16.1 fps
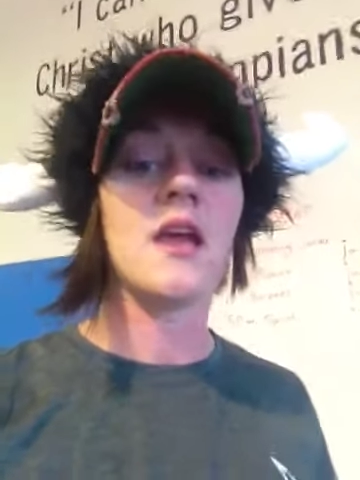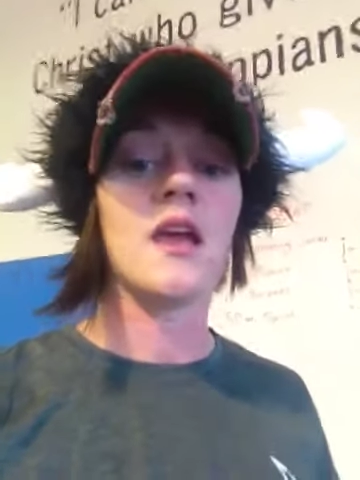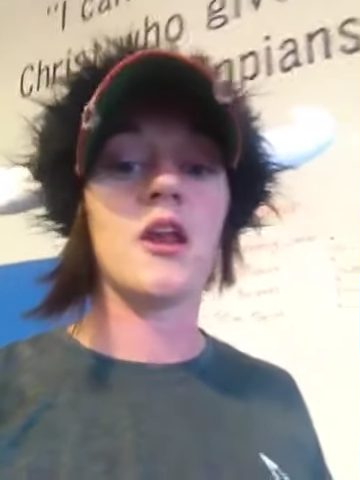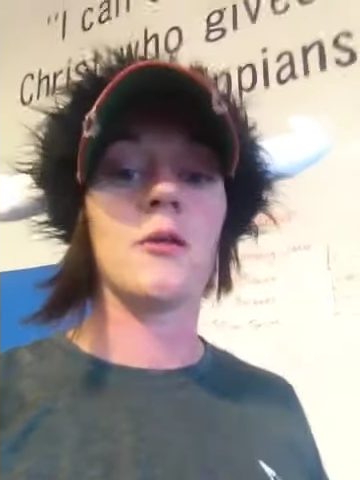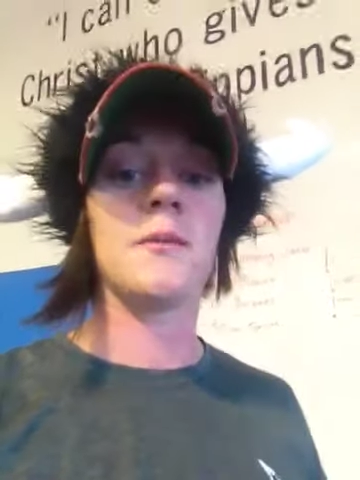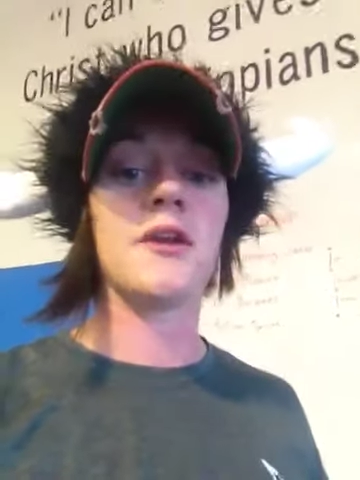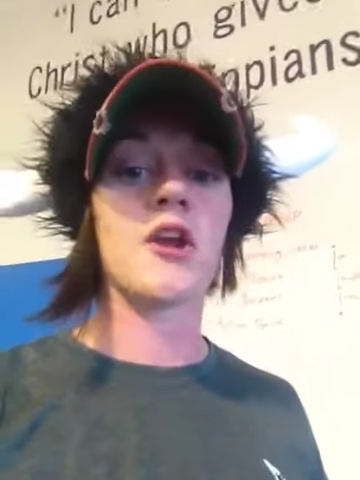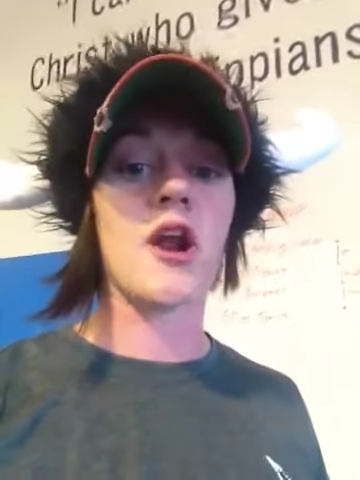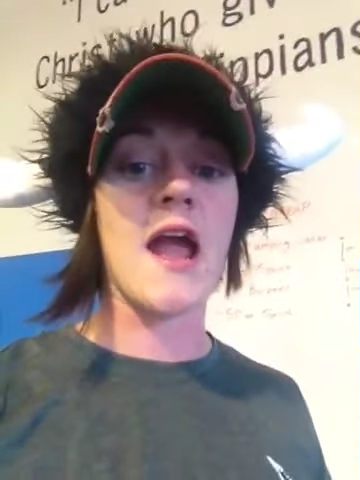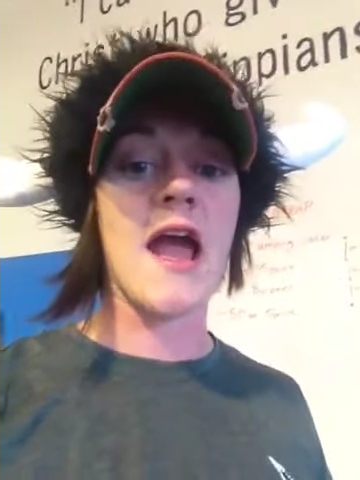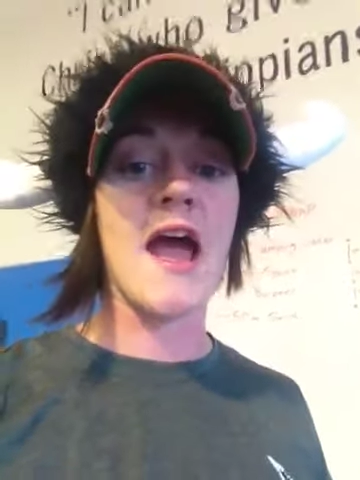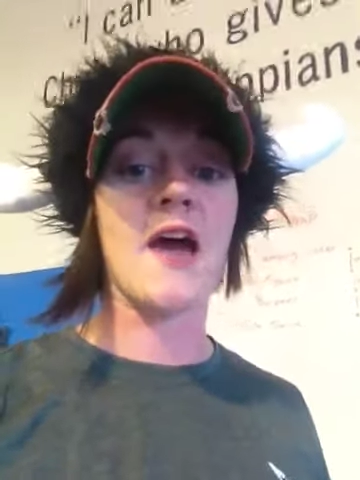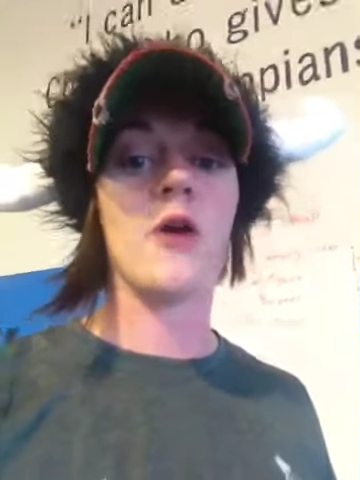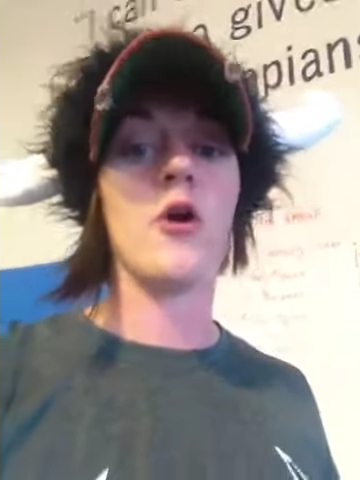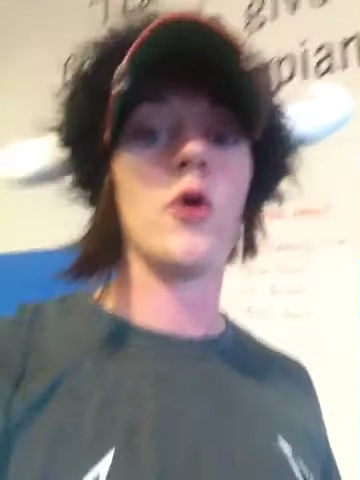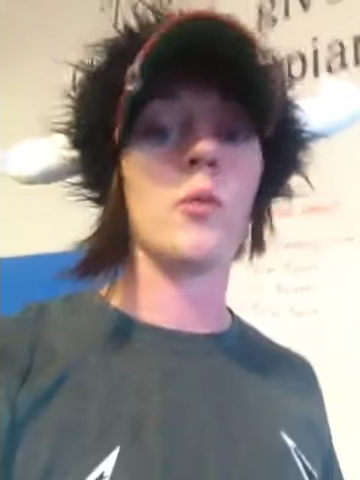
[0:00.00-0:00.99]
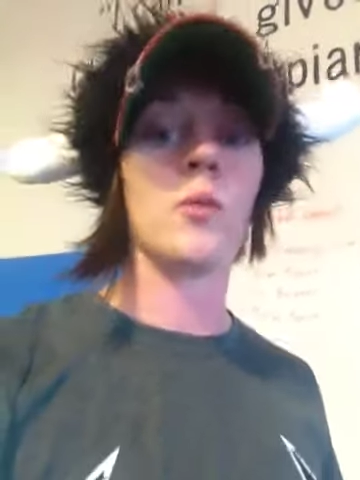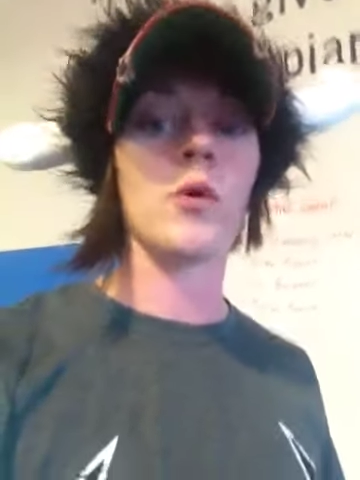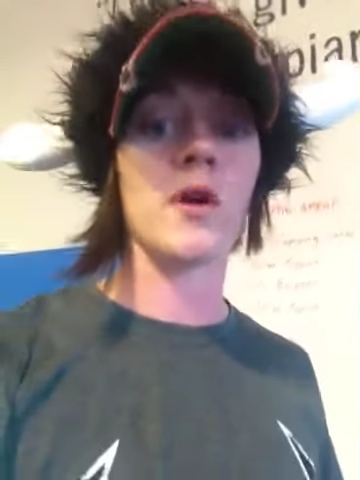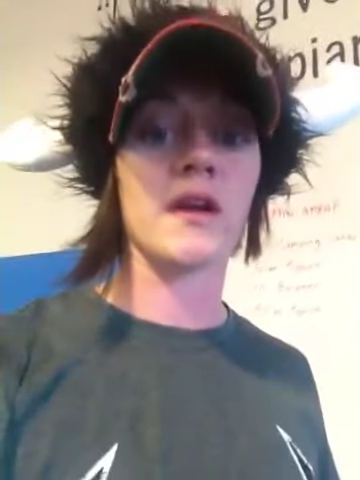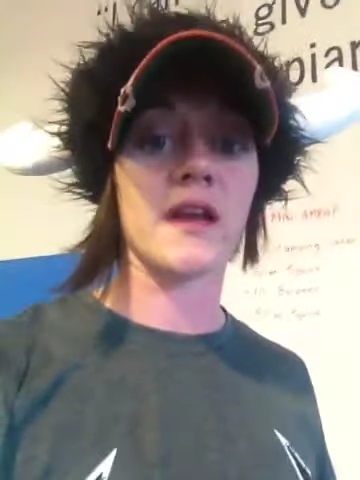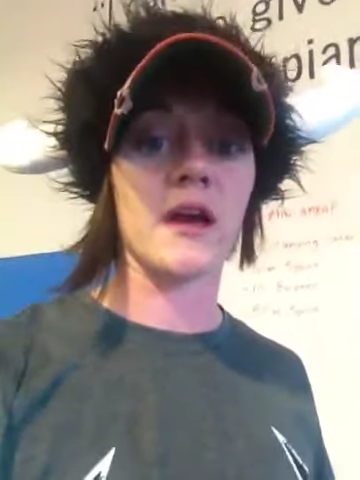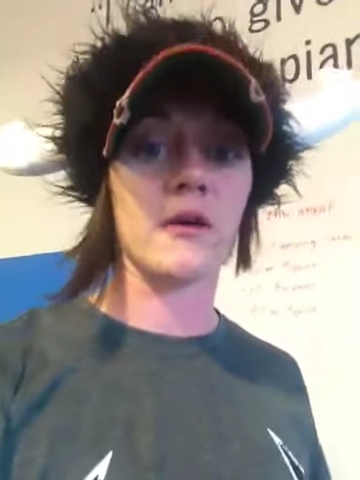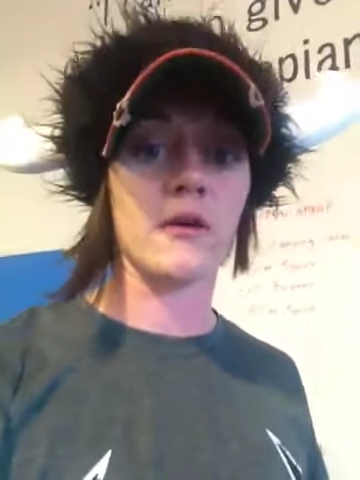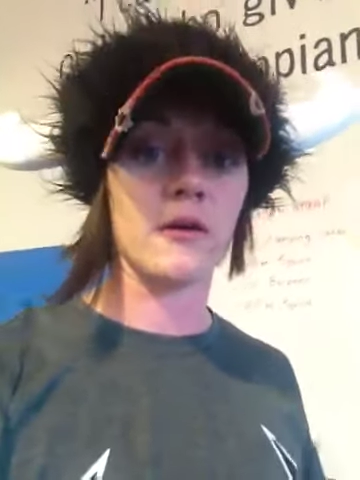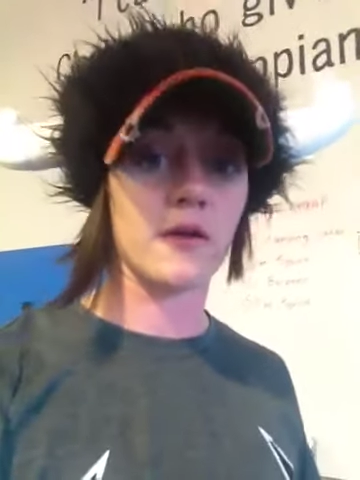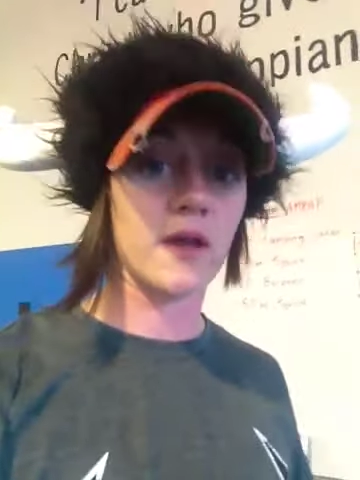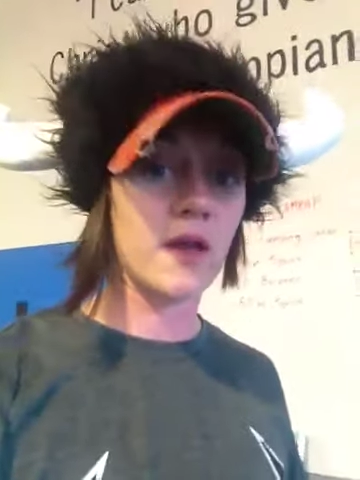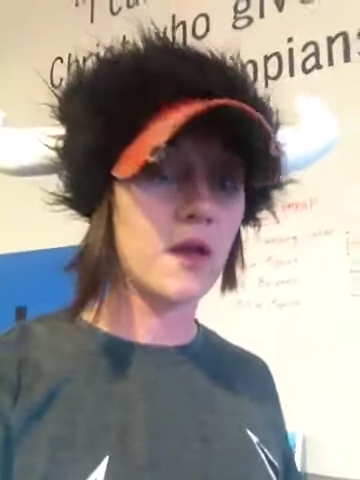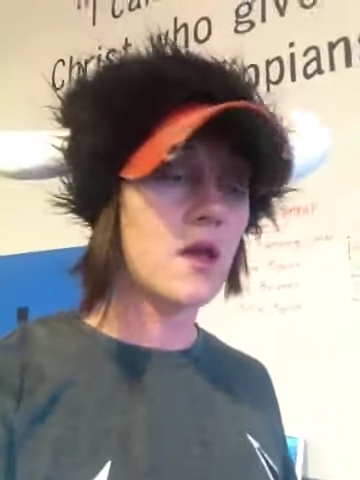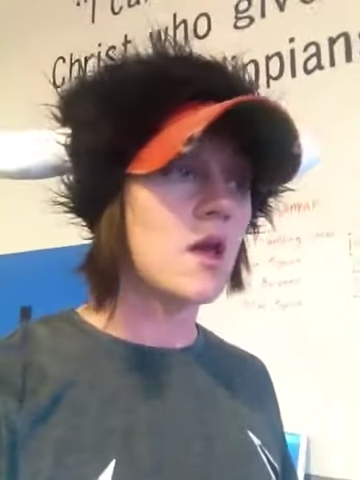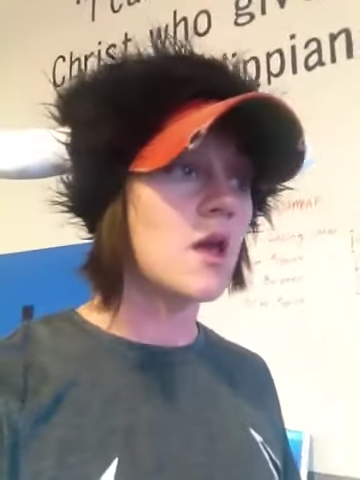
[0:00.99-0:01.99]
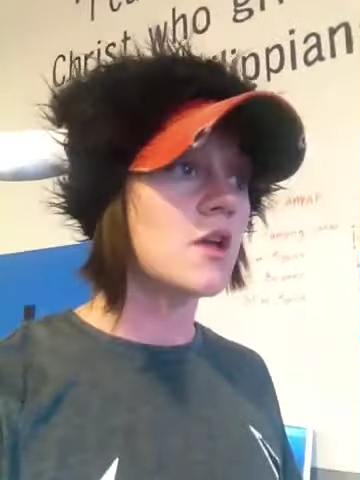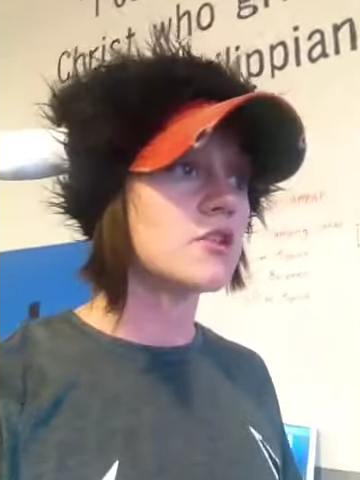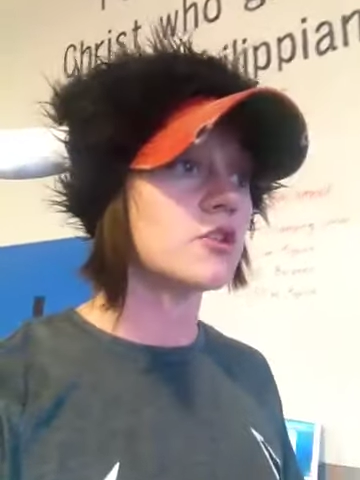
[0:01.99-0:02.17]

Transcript: It'll be your at-home workout, okay?